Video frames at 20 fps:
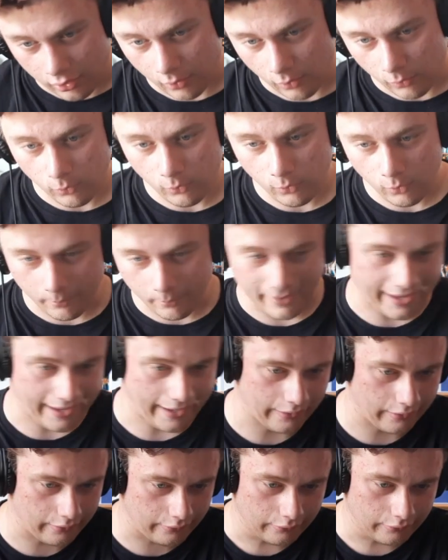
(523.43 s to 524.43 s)
Oh
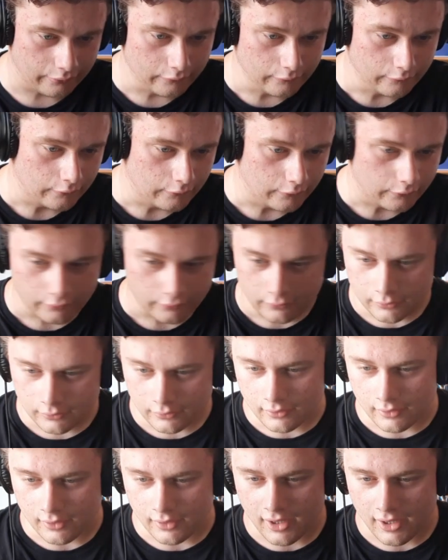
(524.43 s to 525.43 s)
man,
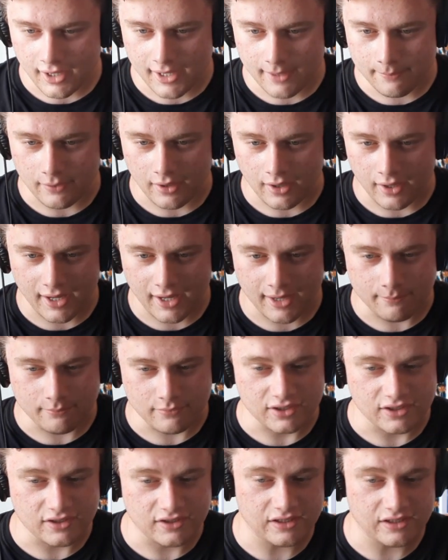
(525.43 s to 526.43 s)
I am
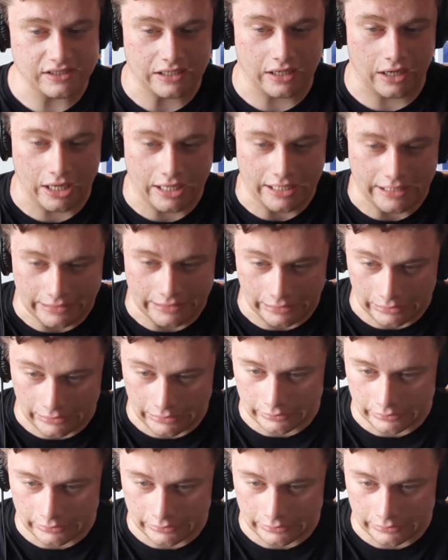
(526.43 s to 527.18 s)
dying.